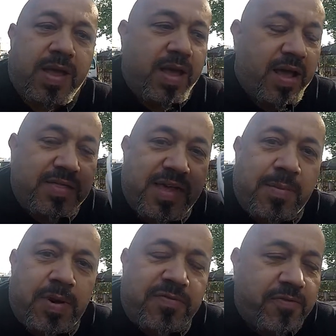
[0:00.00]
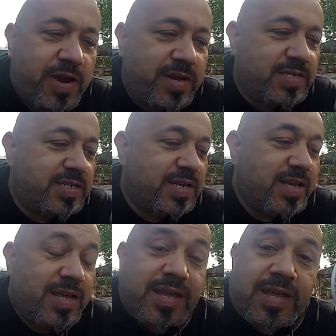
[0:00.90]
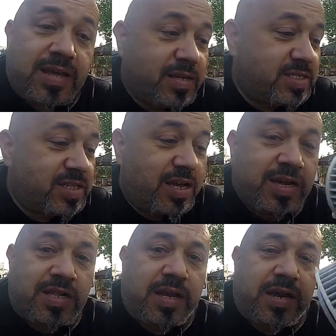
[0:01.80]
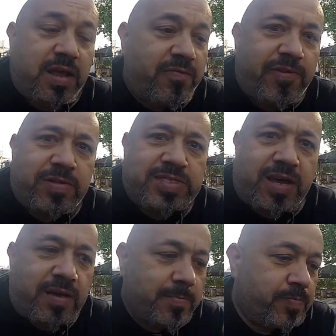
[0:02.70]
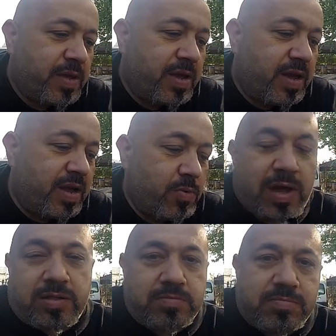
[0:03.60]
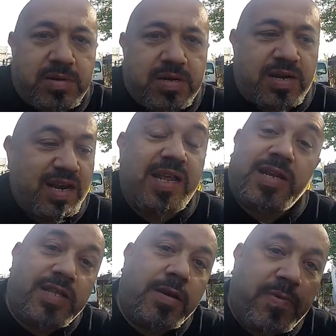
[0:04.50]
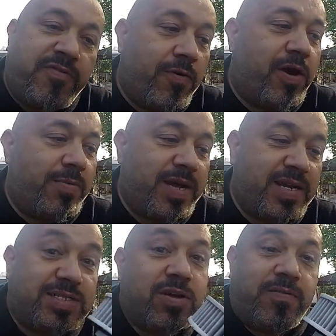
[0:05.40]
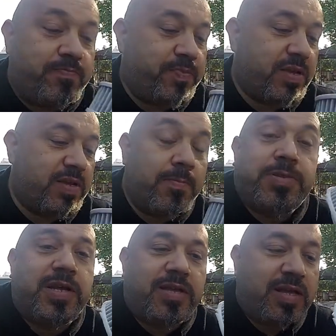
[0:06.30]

And that, my friend, is a clean air filter. Well, cleaner than before. I mean, it's not completely